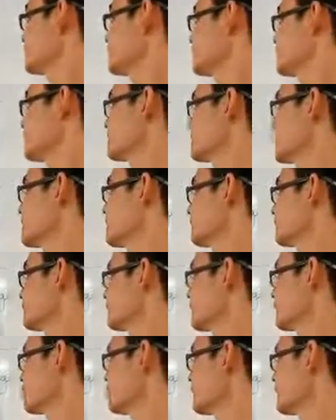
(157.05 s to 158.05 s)
The
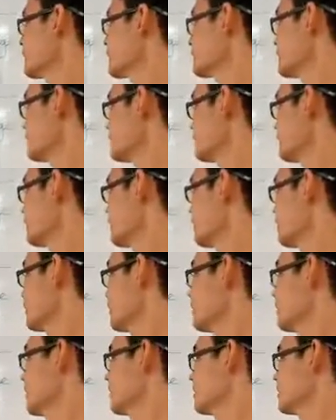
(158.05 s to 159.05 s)
sun rises from
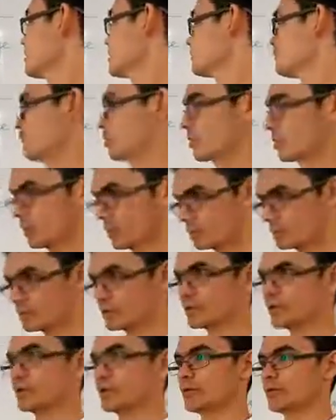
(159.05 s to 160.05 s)
the east,
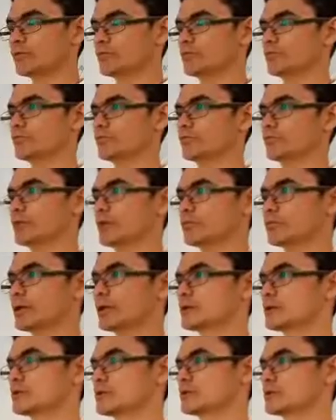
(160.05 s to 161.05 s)
okay? It
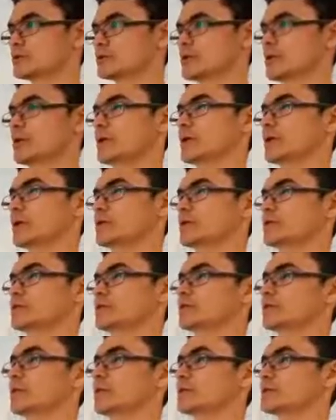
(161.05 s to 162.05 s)
rises,
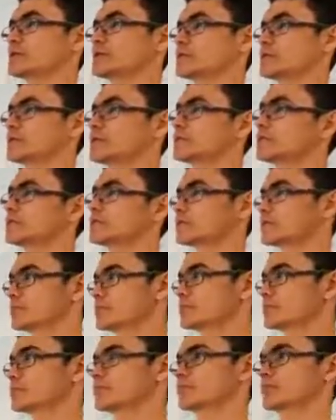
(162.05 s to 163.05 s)
and you can see
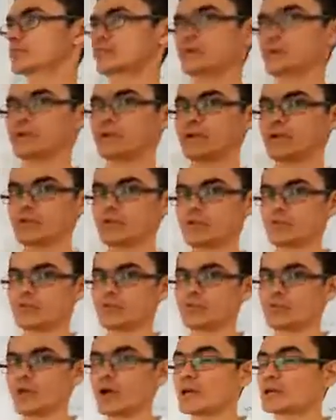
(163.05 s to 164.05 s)
it
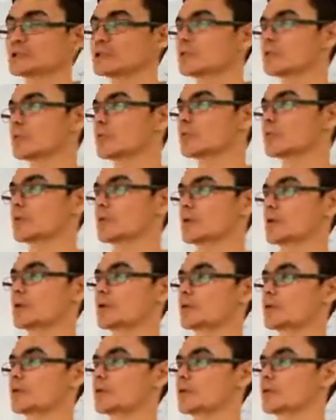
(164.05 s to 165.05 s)
rises up
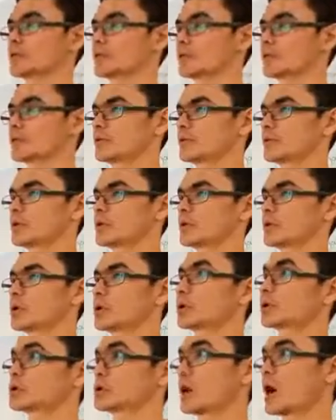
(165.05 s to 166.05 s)
and it
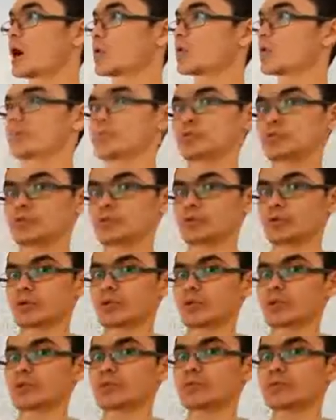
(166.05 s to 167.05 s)
goes up,
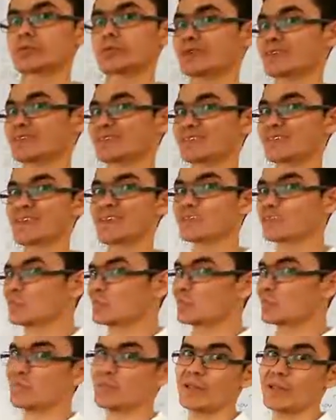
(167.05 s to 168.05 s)
okay? But not
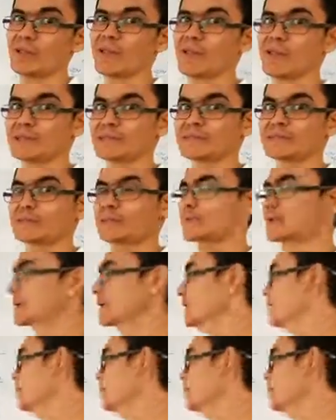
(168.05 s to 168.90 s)
from the east, okay?